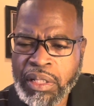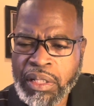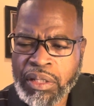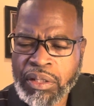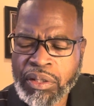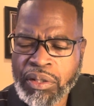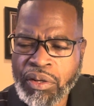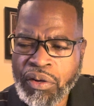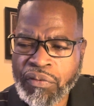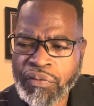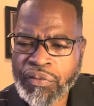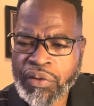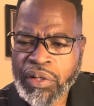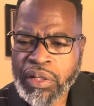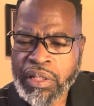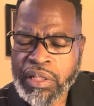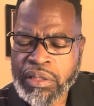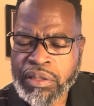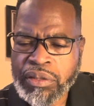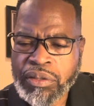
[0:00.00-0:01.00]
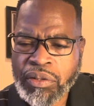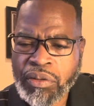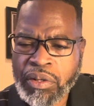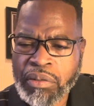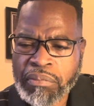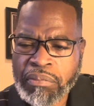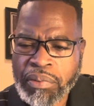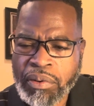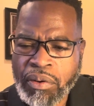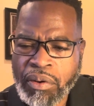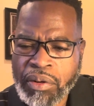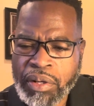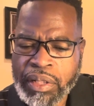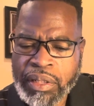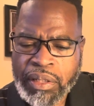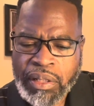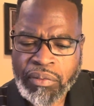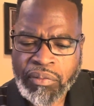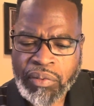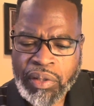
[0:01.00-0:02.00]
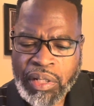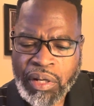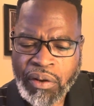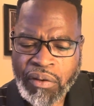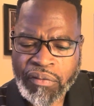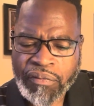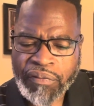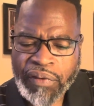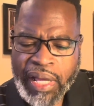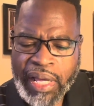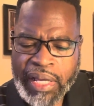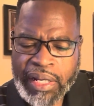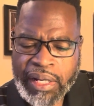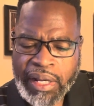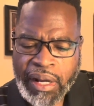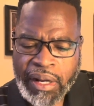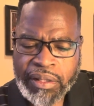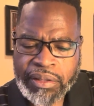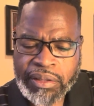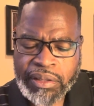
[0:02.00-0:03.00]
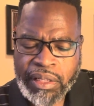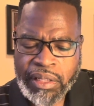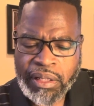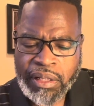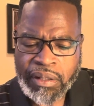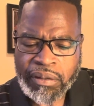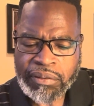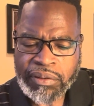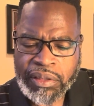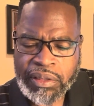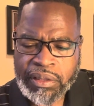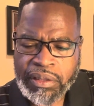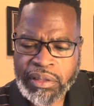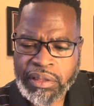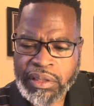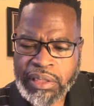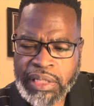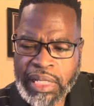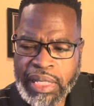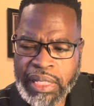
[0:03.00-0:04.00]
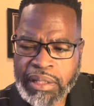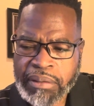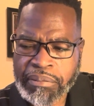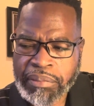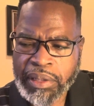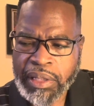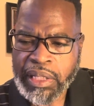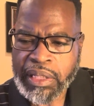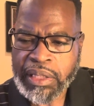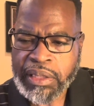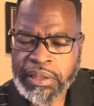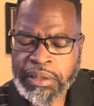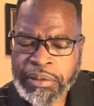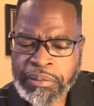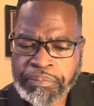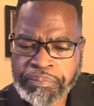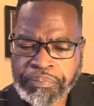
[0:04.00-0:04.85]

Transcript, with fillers: You know, friend, it's so important that we don't find ourselves in the same place